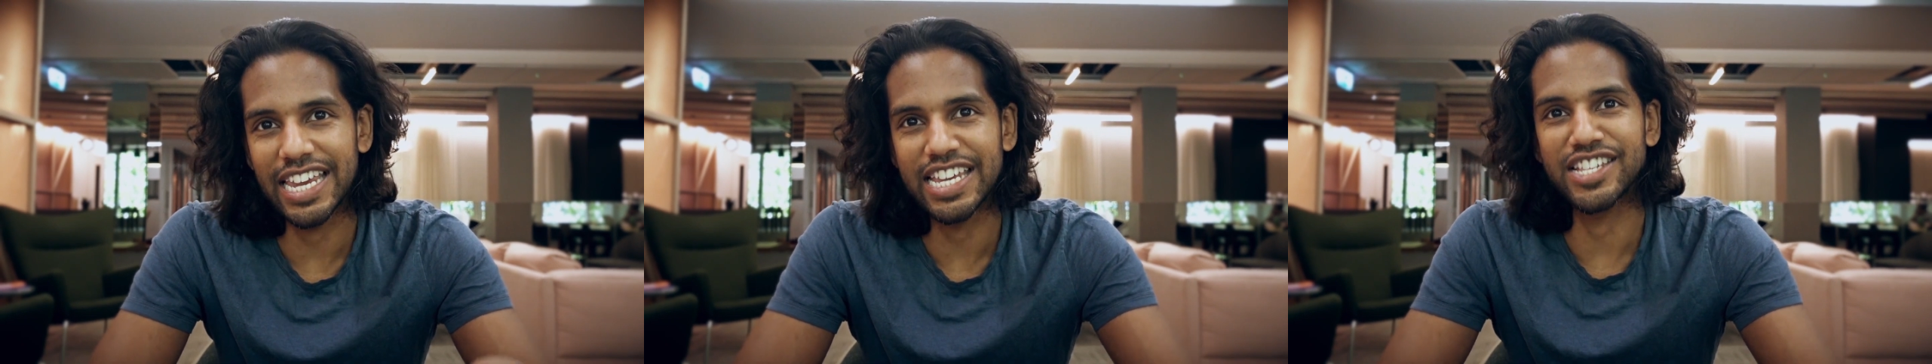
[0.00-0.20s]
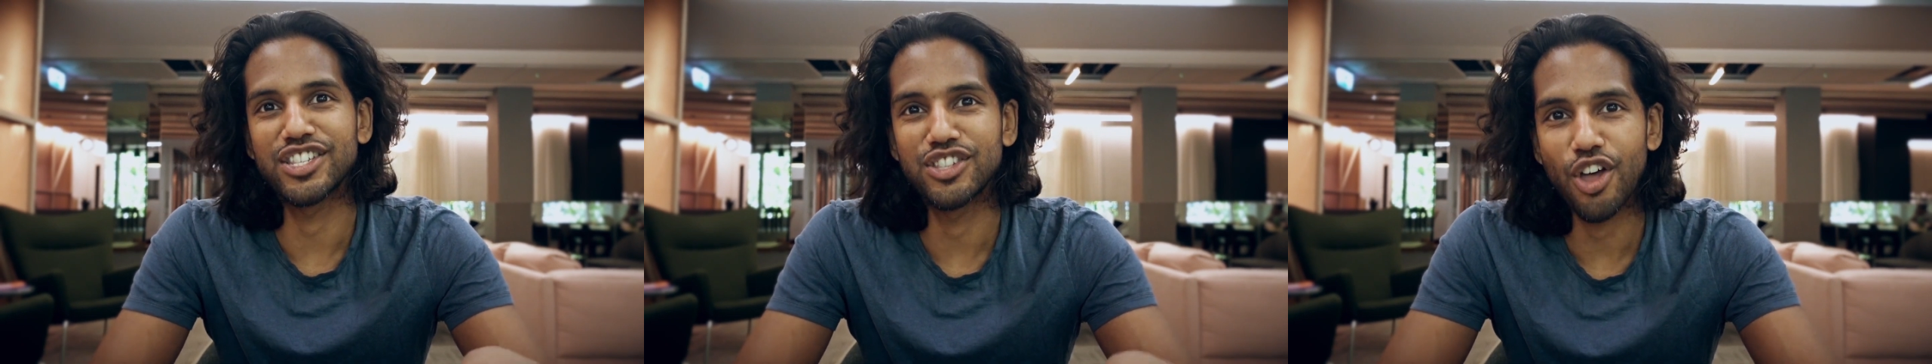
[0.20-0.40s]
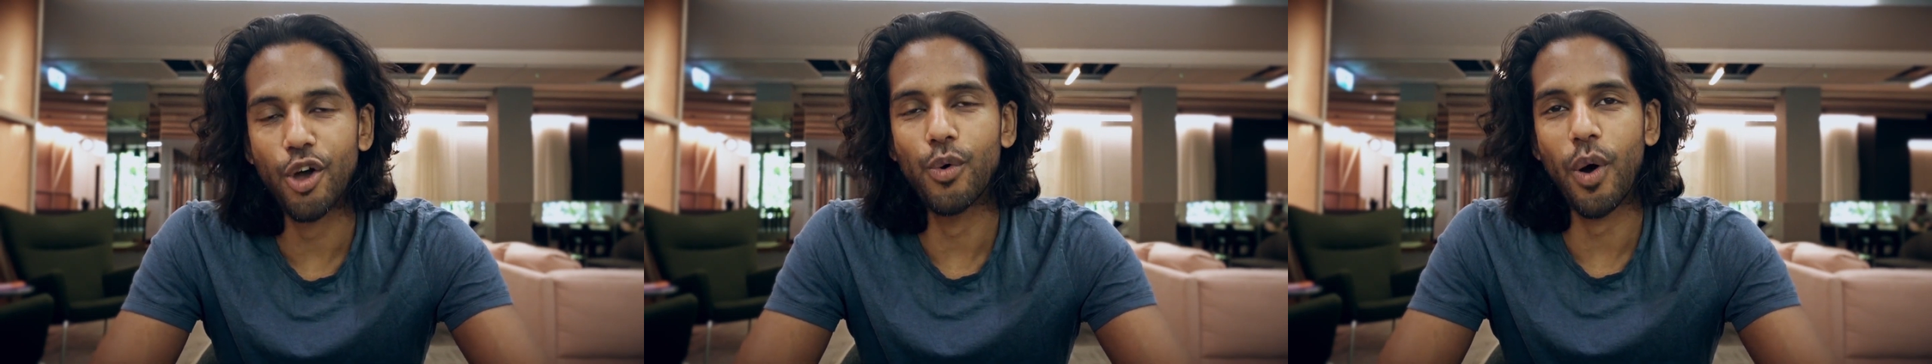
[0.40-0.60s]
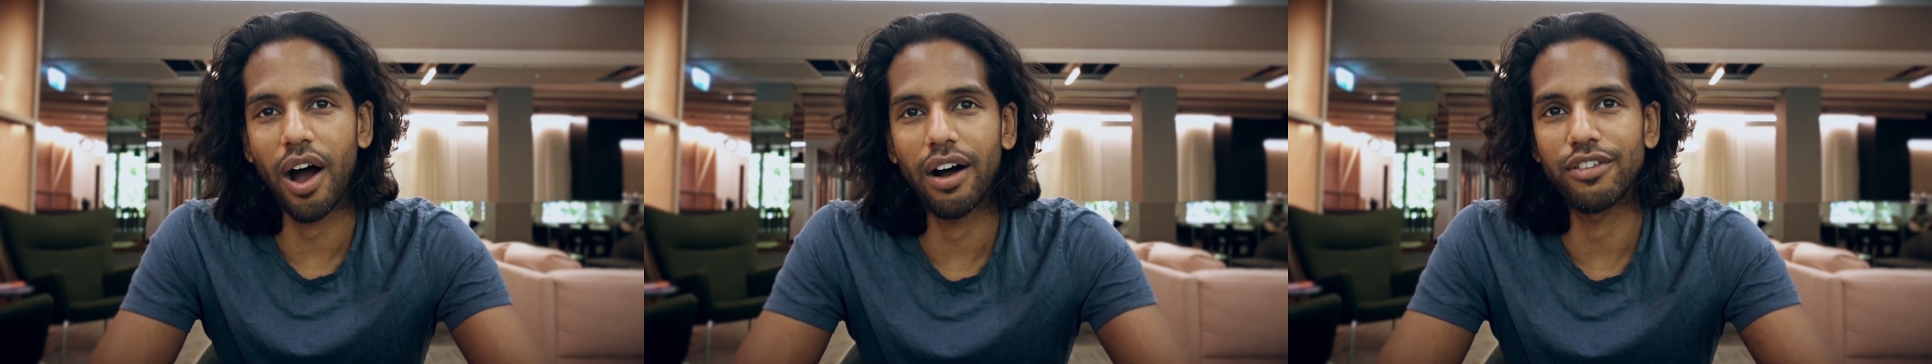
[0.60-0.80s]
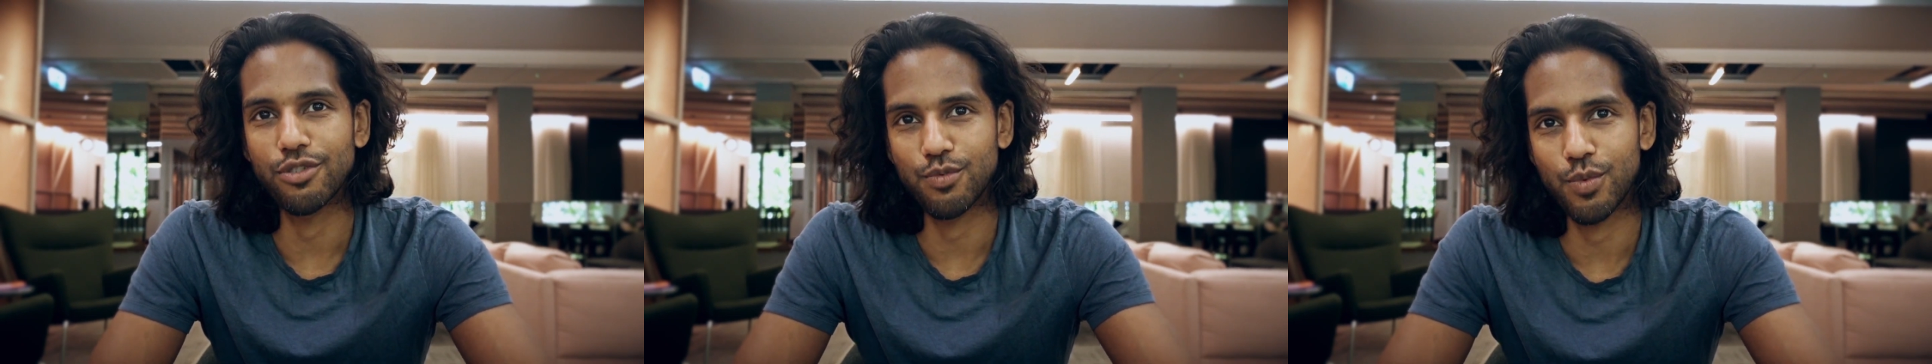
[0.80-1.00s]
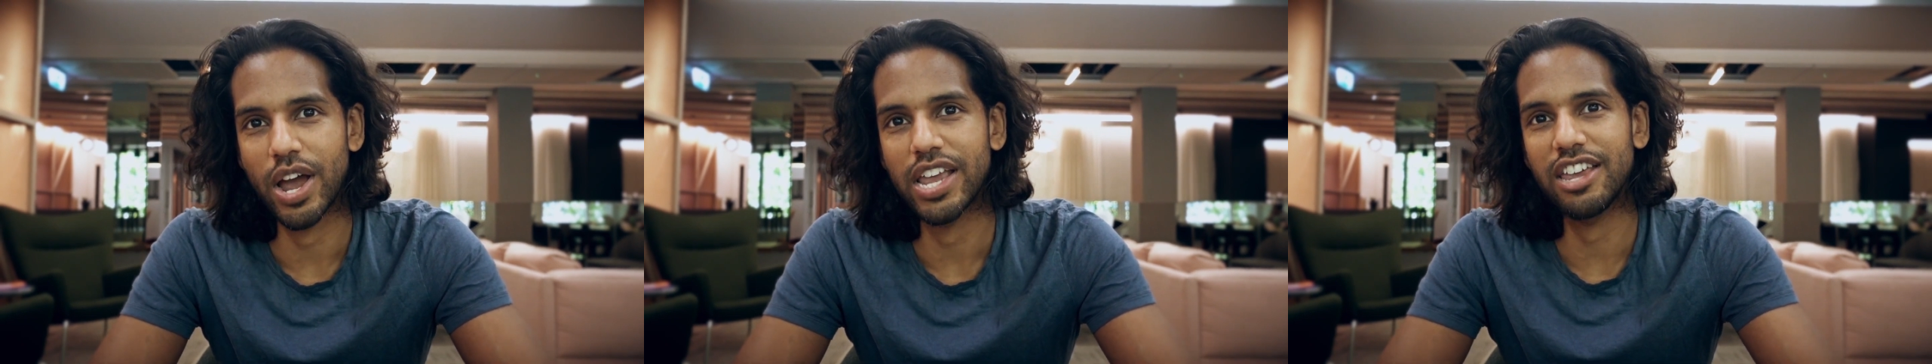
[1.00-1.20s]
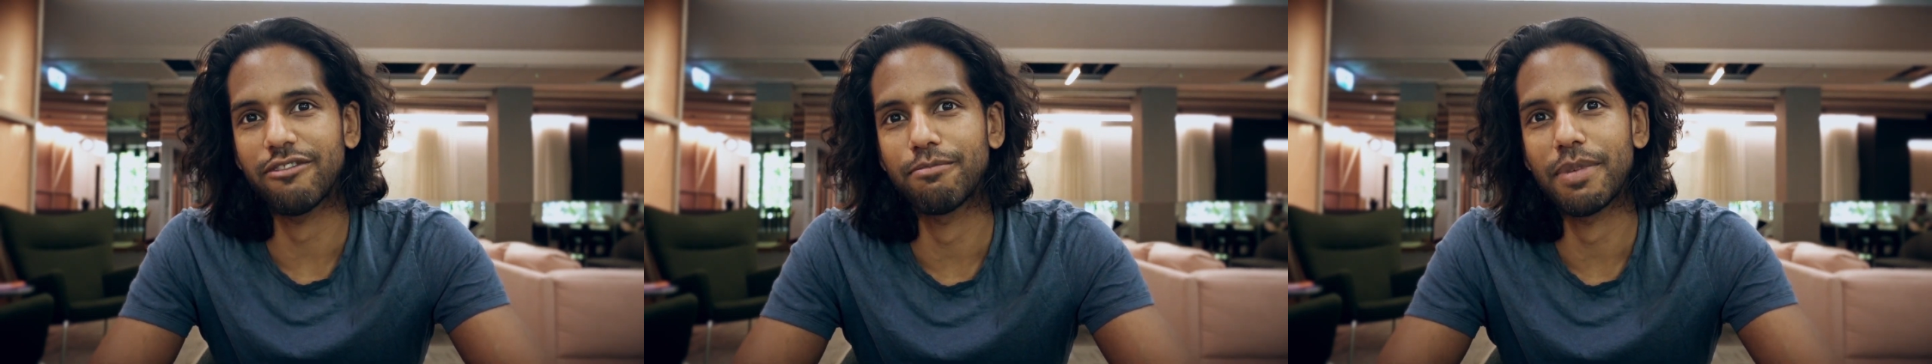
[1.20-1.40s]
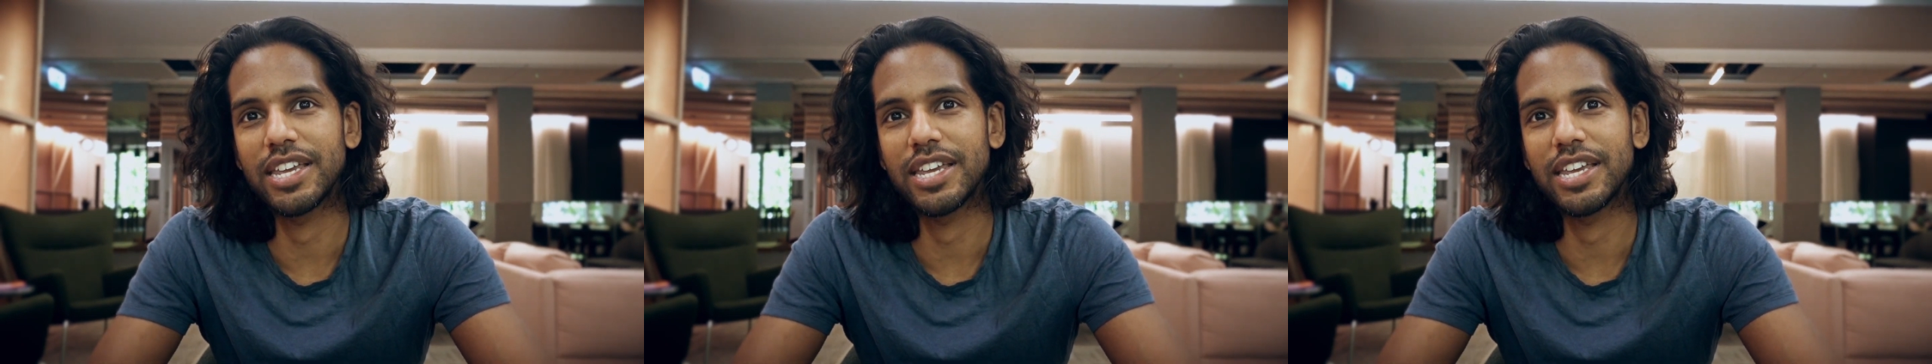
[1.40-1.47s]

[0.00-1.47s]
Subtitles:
is no other way of